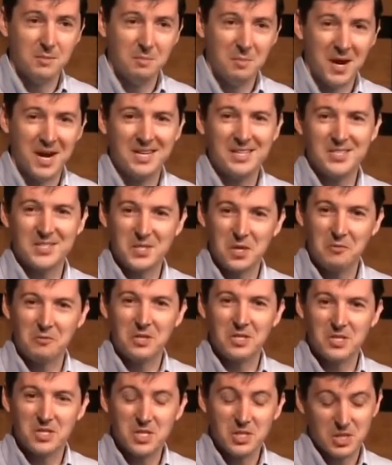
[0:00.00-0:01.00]
mine is self
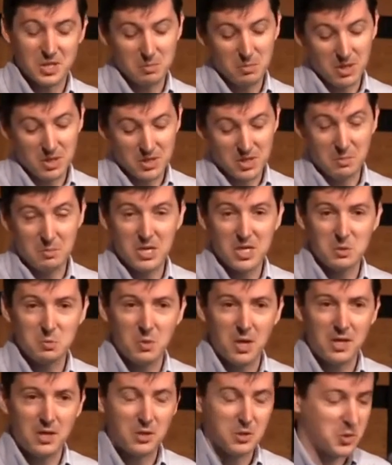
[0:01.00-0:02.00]
consistent because I base
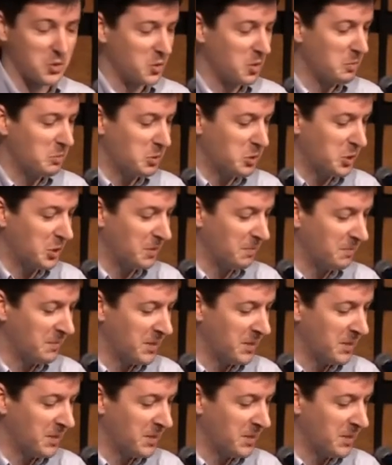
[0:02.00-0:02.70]
mine on Scripture.